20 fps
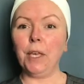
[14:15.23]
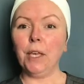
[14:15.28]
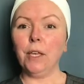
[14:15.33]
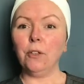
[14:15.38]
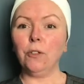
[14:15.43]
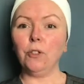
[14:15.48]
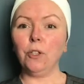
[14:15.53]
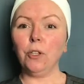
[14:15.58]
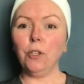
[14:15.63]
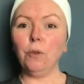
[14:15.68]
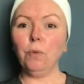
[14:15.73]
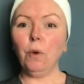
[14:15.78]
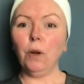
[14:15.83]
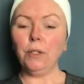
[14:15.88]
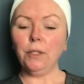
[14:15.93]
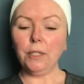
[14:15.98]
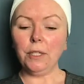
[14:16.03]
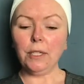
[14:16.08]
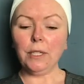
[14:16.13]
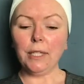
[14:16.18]
So you
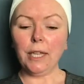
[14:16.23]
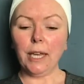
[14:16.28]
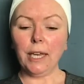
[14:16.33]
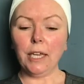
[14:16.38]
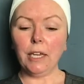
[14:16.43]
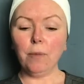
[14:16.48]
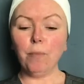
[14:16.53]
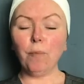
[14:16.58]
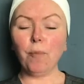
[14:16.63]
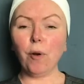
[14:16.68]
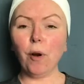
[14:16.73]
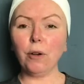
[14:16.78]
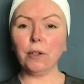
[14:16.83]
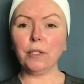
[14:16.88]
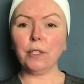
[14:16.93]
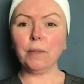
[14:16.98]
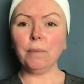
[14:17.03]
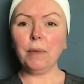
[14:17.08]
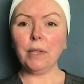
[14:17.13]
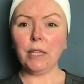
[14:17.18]
want to take
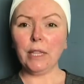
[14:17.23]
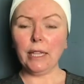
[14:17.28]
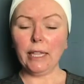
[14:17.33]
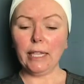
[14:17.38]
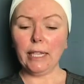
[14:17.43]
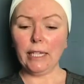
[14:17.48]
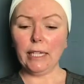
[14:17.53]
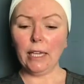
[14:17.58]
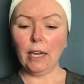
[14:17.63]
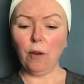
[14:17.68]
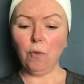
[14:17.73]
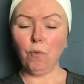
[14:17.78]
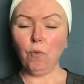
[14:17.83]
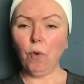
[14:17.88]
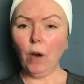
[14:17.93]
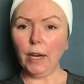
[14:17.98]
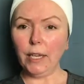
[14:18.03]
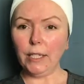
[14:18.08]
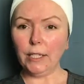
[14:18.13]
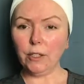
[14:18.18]
approximately a
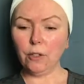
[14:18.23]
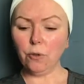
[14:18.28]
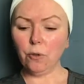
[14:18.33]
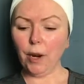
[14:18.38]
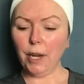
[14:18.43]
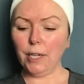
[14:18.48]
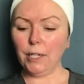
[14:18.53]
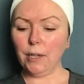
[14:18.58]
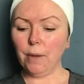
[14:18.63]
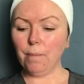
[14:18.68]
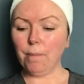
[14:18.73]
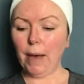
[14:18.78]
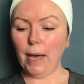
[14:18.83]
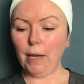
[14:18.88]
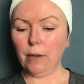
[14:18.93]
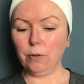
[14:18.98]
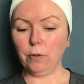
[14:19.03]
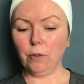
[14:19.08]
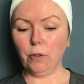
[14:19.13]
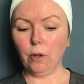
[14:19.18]
rice grain
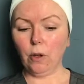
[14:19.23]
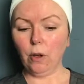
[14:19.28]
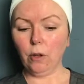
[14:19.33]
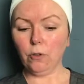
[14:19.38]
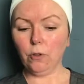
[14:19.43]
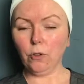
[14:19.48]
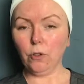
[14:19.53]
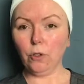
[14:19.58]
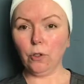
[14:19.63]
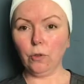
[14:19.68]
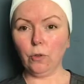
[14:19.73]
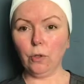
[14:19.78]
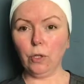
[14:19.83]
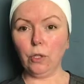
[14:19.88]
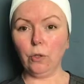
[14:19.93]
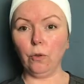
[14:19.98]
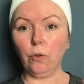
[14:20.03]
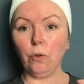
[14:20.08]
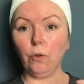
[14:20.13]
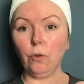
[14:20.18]
amount onto
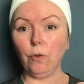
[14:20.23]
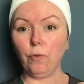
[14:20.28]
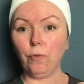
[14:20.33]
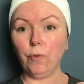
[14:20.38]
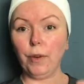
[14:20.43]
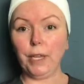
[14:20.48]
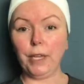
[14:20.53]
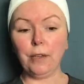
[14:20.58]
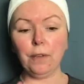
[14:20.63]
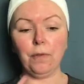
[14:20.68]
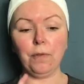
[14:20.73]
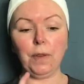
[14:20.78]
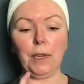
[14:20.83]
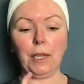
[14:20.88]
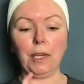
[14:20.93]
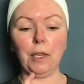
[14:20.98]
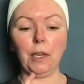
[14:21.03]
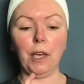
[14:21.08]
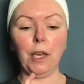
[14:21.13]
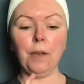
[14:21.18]
your ring
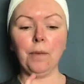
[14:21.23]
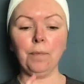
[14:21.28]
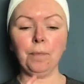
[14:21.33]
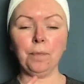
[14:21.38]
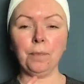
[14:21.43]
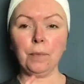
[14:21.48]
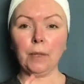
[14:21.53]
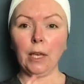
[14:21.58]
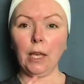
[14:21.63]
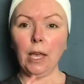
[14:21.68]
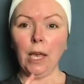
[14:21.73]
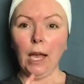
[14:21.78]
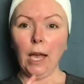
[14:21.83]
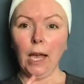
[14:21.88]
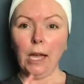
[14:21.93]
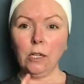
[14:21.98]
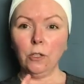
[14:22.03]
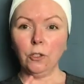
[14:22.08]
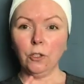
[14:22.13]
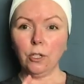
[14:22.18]
finger
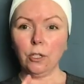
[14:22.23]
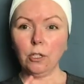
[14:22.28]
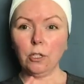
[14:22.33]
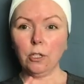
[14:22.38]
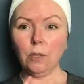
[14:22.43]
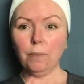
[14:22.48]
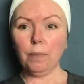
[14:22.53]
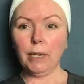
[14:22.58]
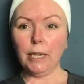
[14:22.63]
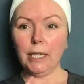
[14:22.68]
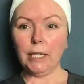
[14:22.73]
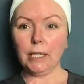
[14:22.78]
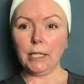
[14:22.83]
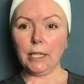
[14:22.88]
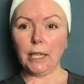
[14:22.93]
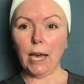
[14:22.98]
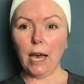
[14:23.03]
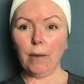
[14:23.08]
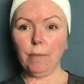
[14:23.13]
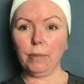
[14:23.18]
and just split
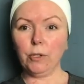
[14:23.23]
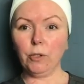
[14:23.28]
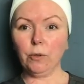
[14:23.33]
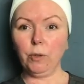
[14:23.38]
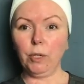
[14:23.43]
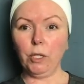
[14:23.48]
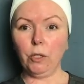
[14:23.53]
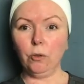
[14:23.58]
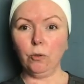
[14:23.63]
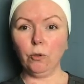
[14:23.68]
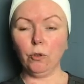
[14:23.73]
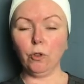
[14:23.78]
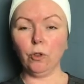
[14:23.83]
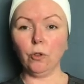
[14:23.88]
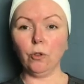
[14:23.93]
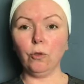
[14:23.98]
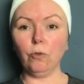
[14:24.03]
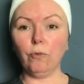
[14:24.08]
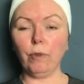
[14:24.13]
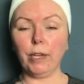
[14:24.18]
that between your
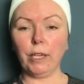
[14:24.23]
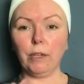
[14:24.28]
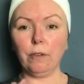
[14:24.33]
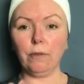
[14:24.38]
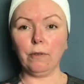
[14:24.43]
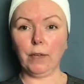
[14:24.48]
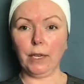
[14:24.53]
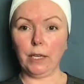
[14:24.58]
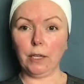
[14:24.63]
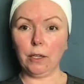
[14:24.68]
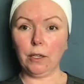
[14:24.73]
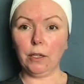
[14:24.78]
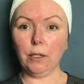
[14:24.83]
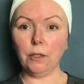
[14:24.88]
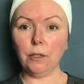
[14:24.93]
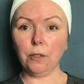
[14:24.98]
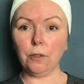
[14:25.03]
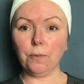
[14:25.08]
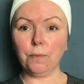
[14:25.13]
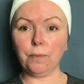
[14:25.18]
two ring
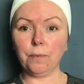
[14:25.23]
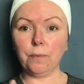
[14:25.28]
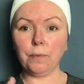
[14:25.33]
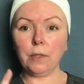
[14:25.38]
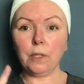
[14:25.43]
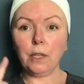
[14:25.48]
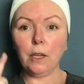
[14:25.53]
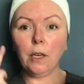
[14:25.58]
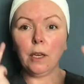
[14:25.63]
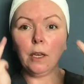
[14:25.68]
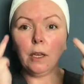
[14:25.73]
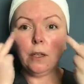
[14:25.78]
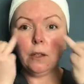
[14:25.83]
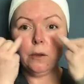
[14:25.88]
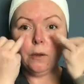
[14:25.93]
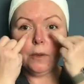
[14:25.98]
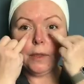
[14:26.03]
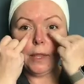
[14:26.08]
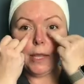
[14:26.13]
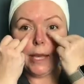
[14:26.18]
fingers.
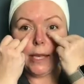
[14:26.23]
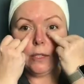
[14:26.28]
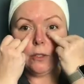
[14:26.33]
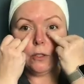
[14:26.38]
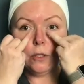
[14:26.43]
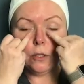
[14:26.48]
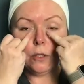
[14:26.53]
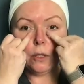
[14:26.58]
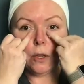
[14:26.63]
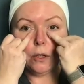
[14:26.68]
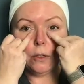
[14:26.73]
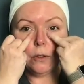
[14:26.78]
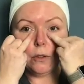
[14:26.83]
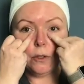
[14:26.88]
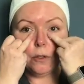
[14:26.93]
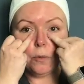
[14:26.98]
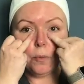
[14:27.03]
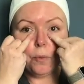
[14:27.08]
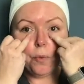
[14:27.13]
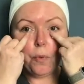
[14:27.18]
You're then just going
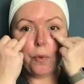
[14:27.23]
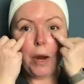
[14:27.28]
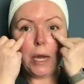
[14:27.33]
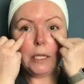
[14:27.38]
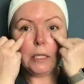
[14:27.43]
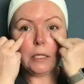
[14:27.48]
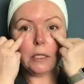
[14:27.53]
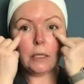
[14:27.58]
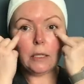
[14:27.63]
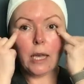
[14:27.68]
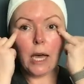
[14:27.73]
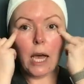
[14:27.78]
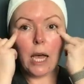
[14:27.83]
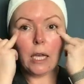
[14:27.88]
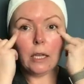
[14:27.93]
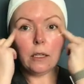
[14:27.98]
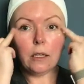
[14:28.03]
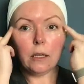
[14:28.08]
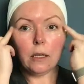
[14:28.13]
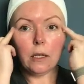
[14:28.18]
to press
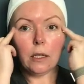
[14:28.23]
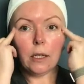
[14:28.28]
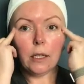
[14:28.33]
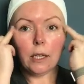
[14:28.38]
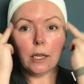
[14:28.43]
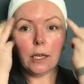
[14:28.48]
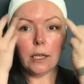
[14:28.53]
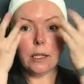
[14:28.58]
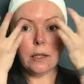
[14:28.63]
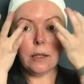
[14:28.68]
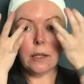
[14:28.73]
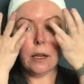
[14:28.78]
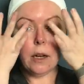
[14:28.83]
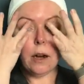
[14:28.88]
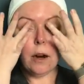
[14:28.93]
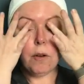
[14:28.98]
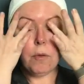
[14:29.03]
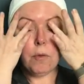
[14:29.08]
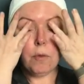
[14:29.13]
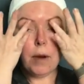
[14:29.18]
that in
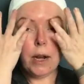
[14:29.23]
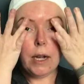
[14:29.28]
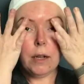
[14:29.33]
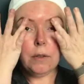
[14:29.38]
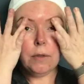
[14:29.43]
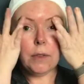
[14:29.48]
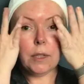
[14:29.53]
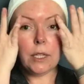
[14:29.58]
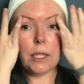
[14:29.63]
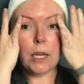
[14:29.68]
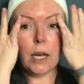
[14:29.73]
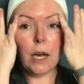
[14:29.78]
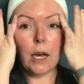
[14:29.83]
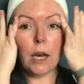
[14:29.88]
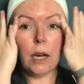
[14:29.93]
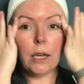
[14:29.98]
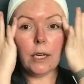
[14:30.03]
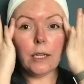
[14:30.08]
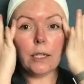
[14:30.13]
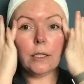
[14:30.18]
around the
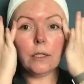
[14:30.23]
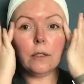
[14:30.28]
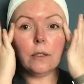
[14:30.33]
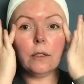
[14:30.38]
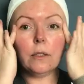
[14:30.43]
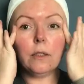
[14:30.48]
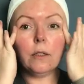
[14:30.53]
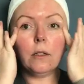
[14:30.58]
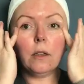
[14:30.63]
eyes,